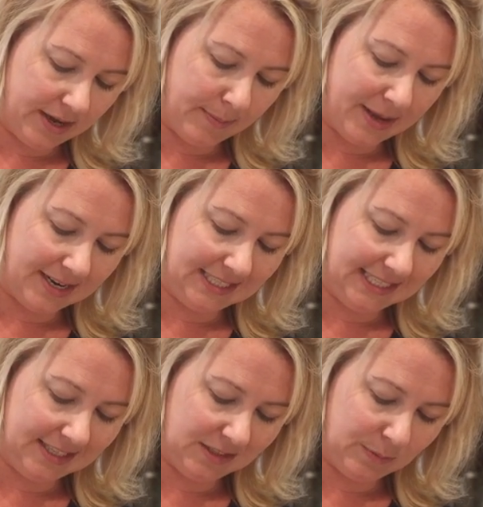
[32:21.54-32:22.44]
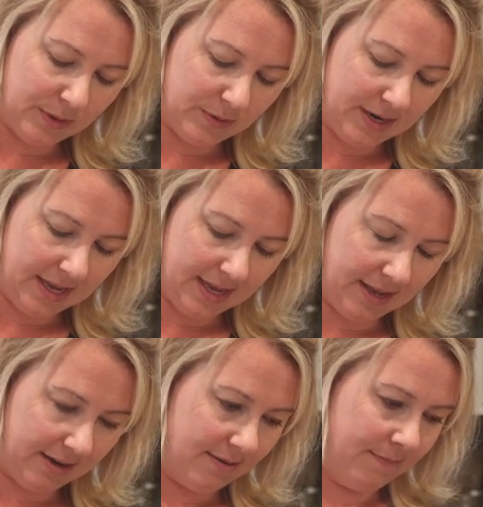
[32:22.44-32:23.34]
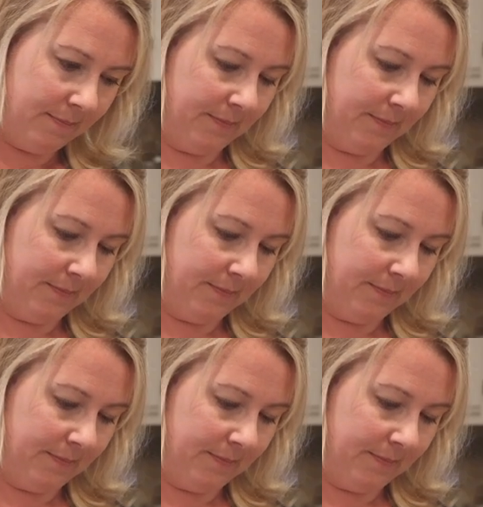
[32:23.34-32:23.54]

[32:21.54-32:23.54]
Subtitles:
about a teaspoon in.